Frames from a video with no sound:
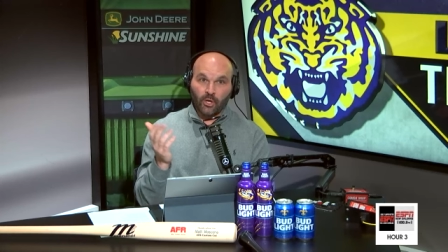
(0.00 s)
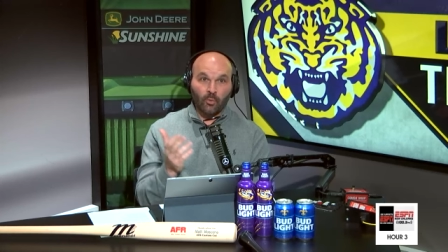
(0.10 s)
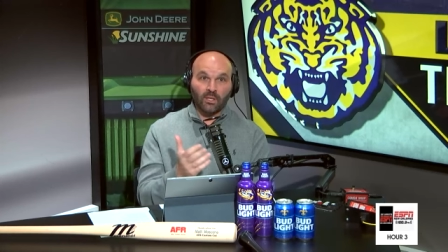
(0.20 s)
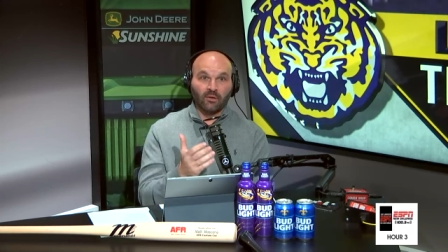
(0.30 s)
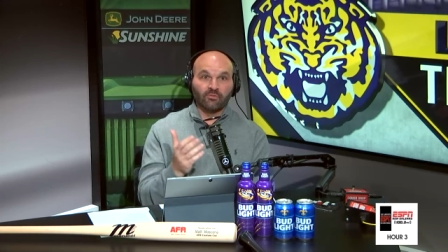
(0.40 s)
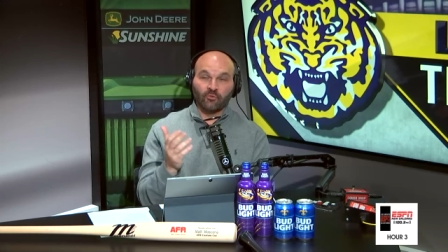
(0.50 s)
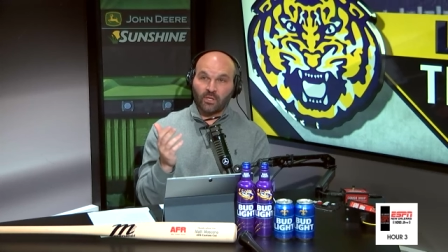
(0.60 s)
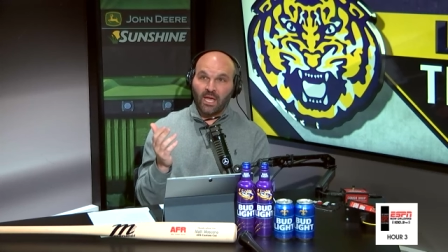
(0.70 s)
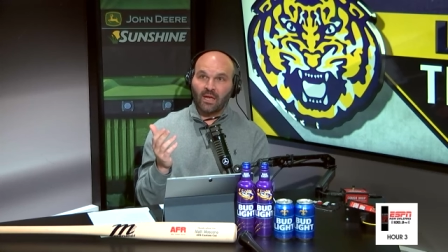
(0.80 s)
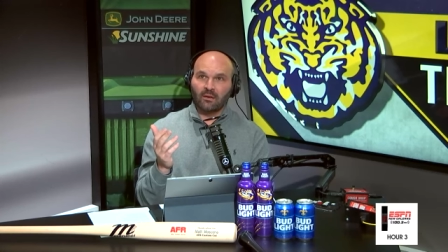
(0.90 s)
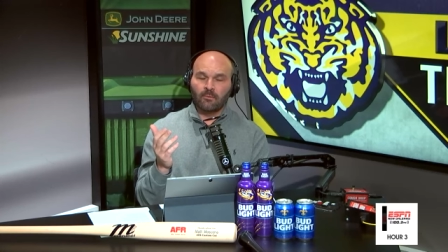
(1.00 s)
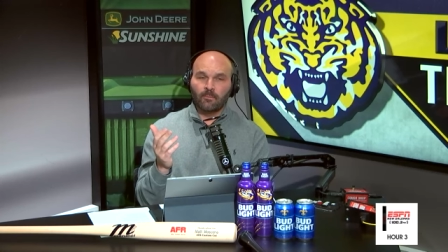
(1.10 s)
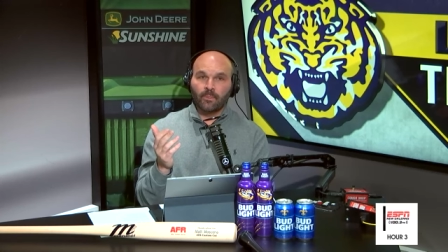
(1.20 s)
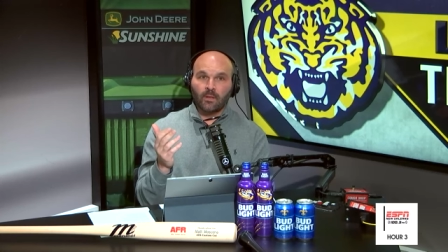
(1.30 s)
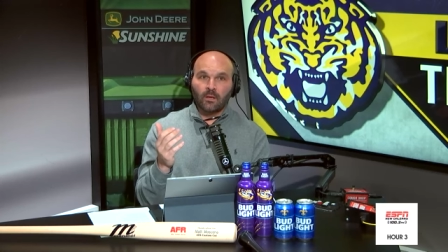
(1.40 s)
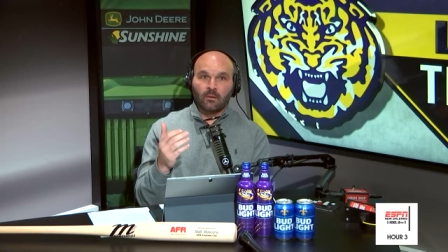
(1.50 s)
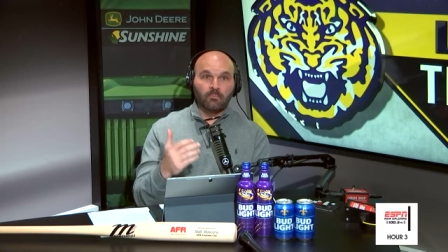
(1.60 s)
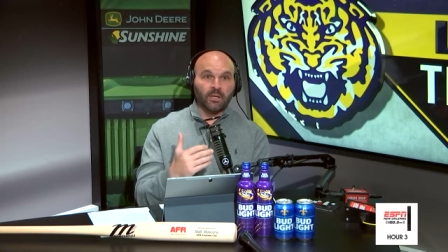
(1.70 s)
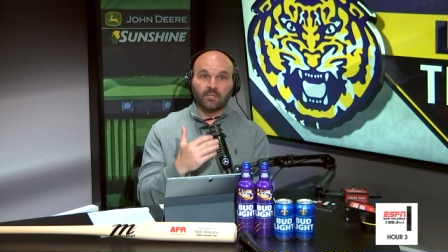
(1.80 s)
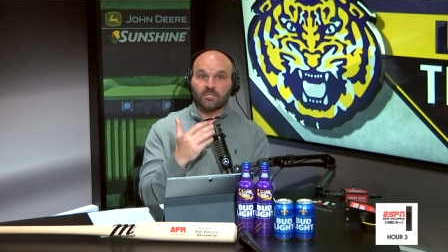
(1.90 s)
know we'd love to forget,
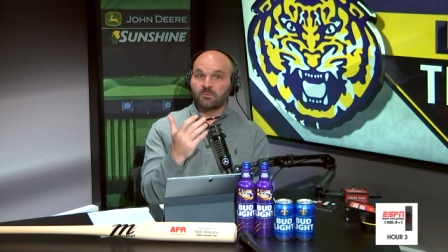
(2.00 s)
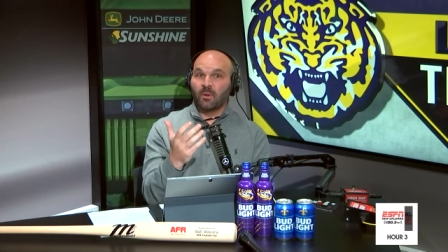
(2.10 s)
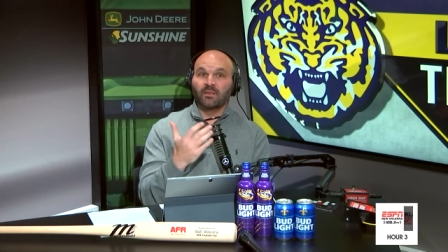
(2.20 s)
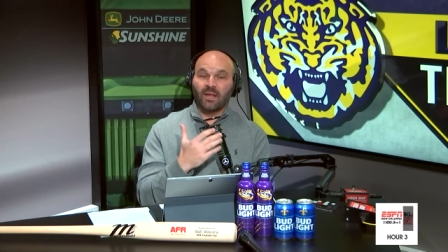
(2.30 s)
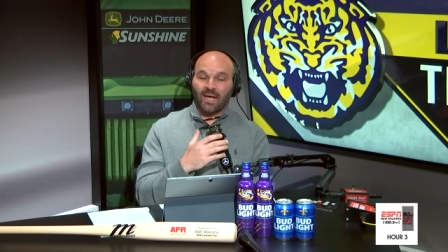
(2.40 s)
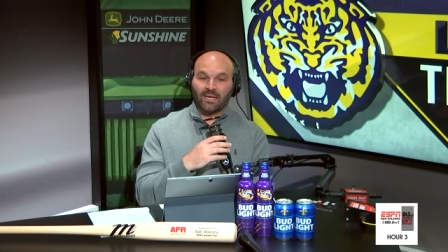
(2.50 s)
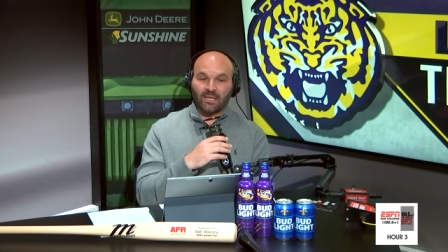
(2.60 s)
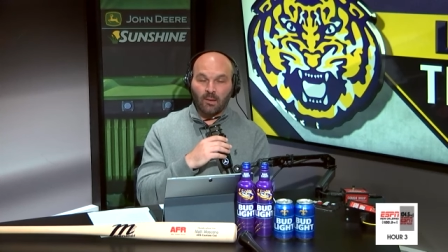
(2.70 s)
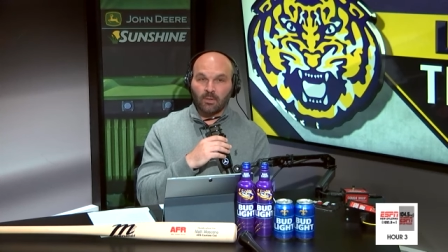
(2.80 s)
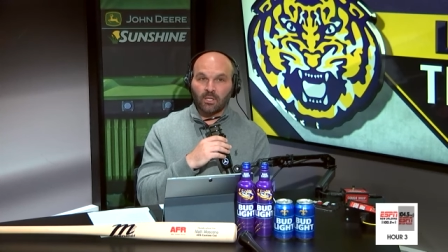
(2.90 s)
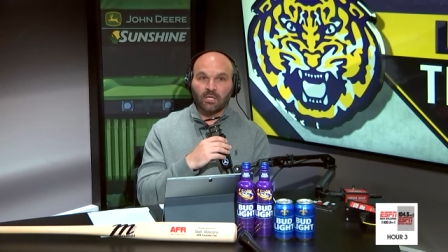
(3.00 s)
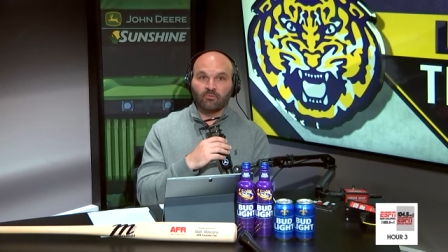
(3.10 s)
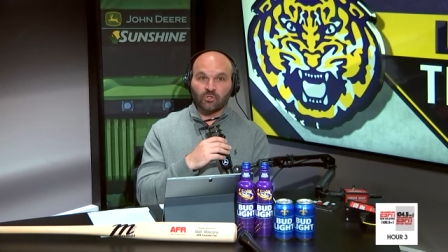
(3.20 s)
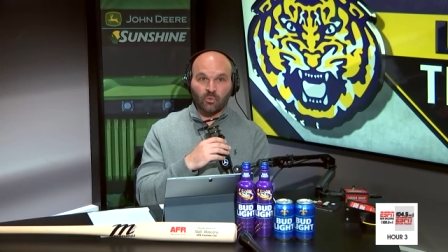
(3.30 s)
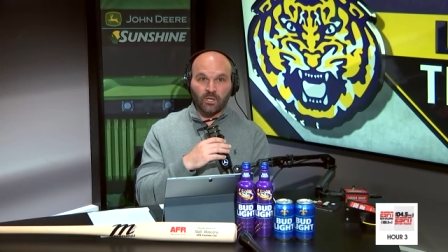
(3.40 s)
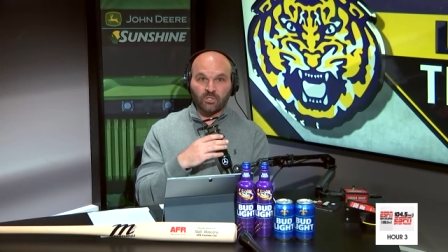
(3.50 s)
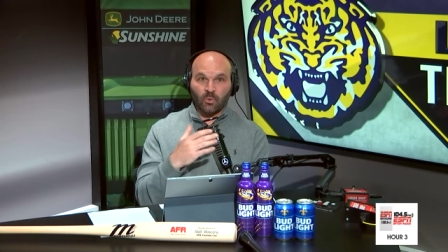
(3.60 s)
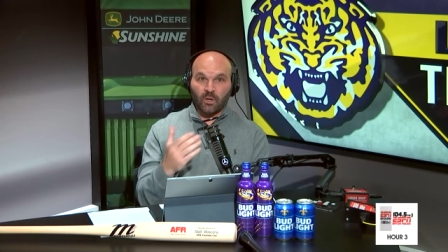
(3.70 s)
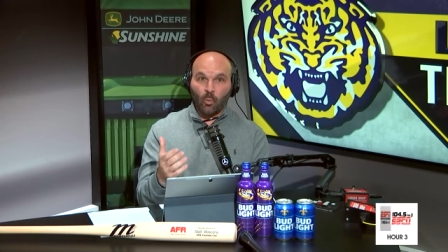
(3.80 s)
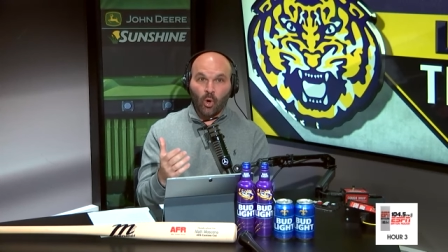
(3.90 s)
being suspended academically for
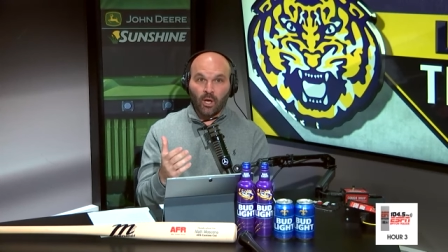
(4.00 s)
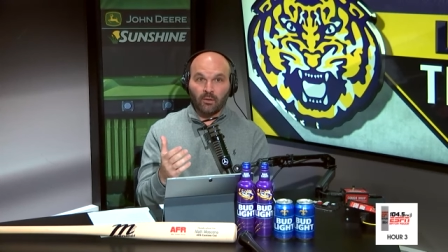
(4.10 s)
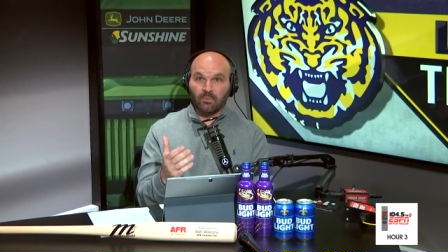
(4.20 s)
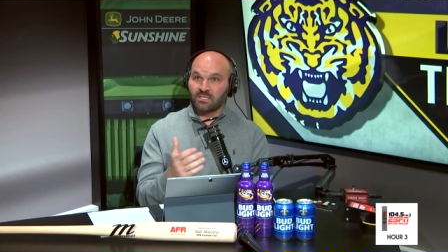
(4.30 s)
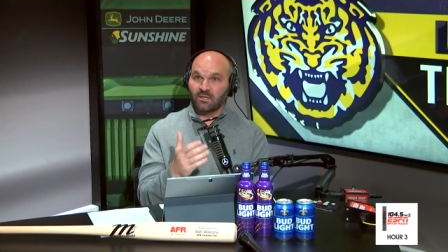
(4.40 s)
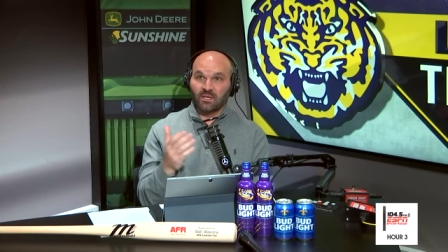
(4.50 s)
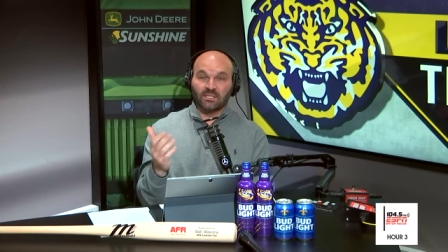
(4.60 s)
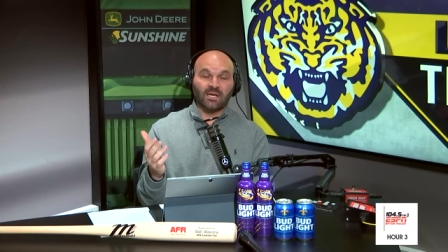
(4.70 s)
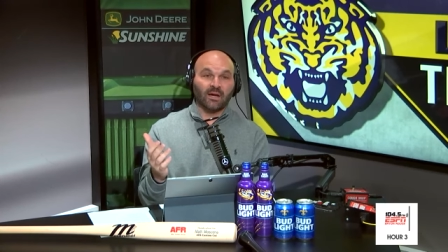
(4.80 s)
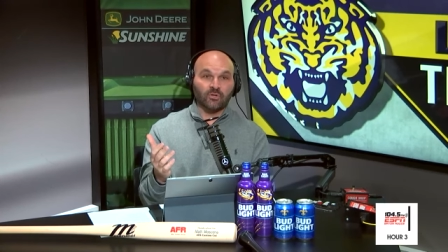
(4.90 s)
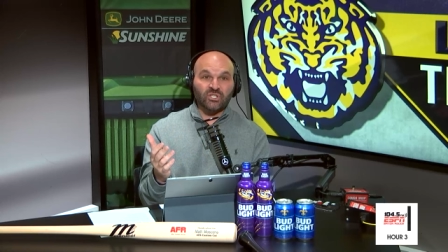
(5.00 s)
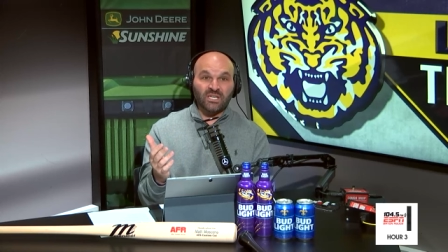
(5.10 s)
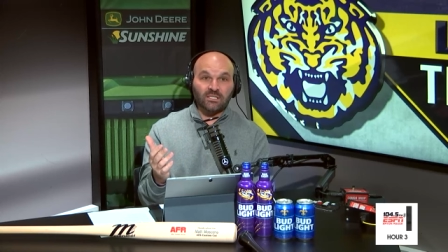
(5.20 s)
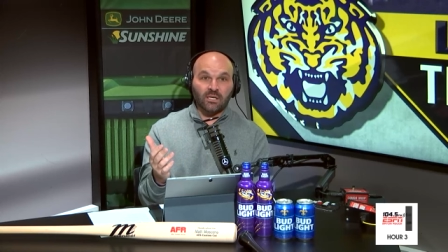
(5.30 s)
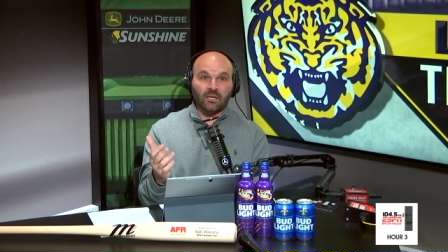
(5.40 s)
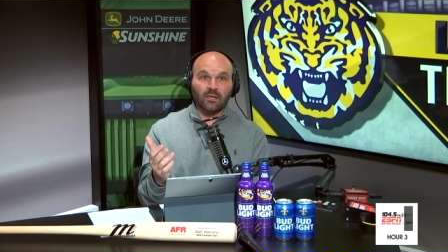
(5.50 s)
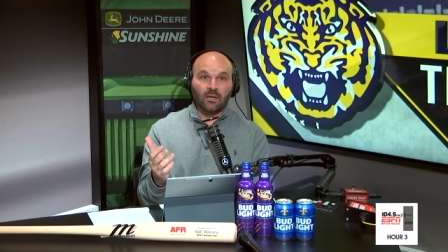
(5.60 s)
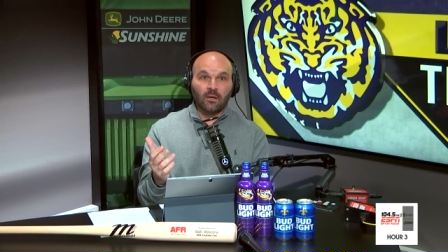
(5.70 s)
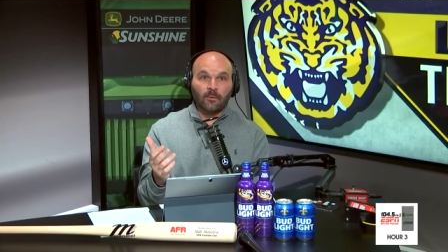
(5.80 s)
2021, missing the entire season